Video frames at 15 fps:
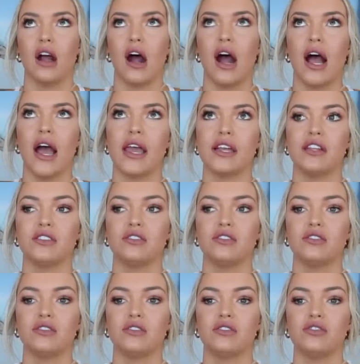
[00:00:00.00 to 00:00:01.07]
I
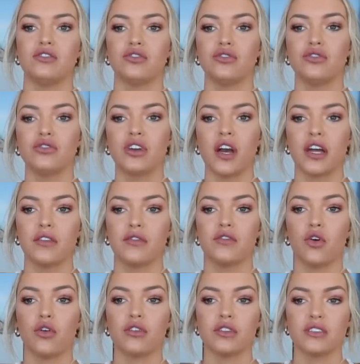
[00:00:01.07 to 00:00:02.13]
do kind of
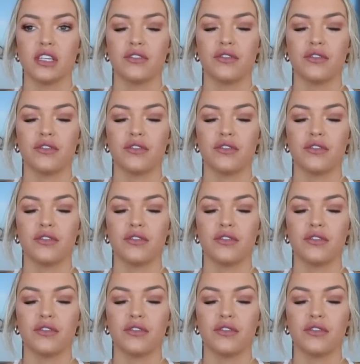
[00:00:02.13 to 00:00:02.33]
notice